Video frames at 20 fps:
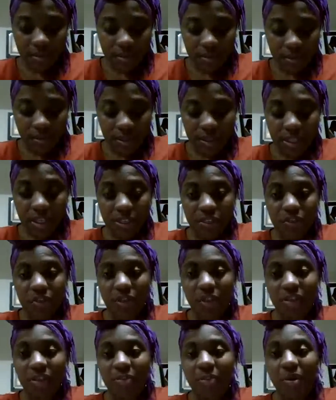I thought I was gonna have
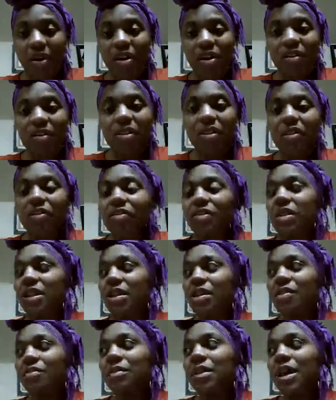to pause and go take
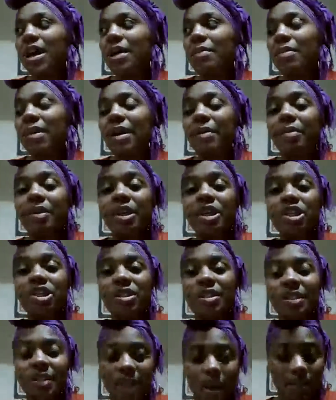him the iPad, but it just
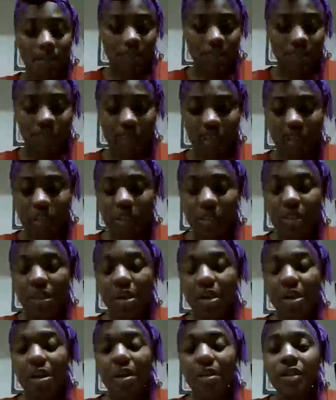stopped.
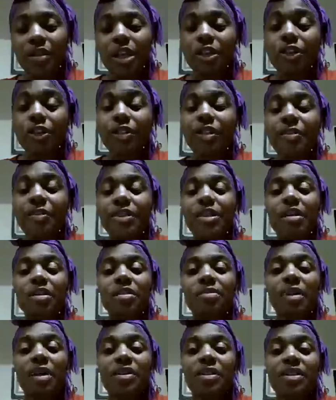Dr. Sebi talks
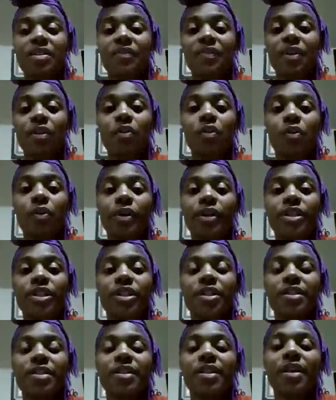about Seville
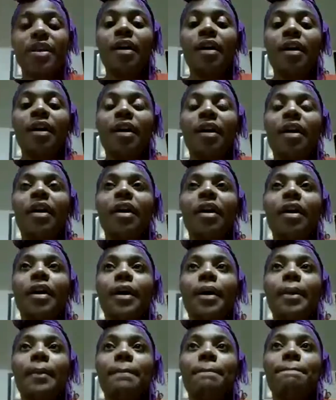oranges.
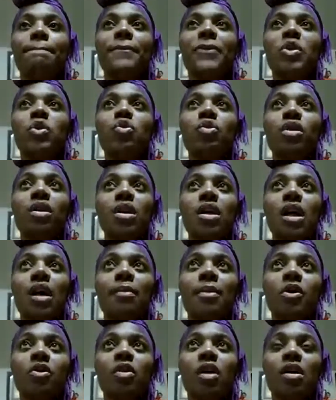You can come
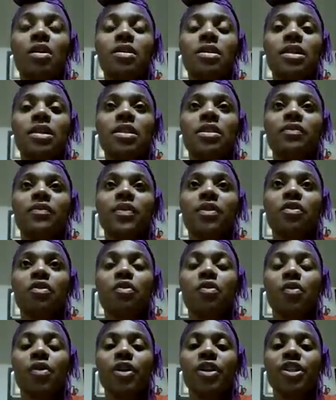across the Seville
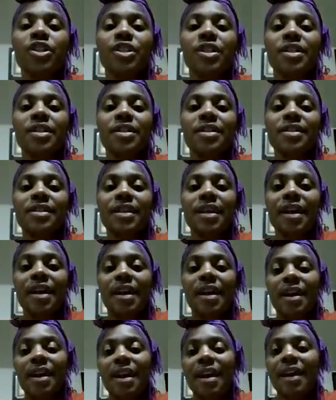oranges
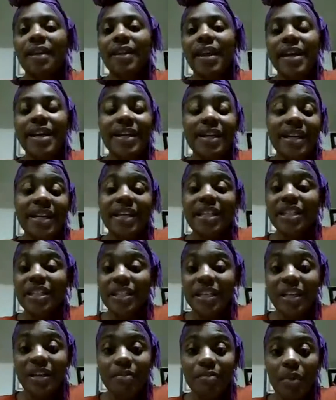at like an
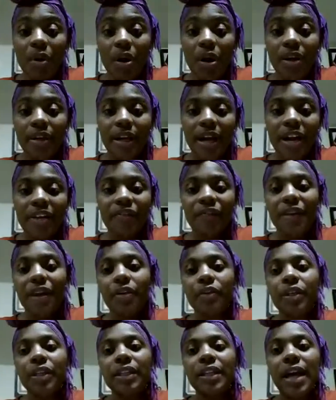Indian mart. I found a
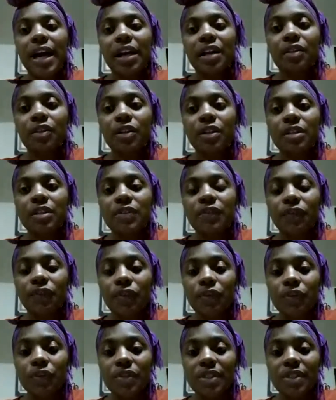lot of these
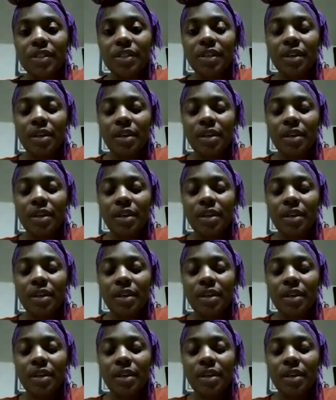fruits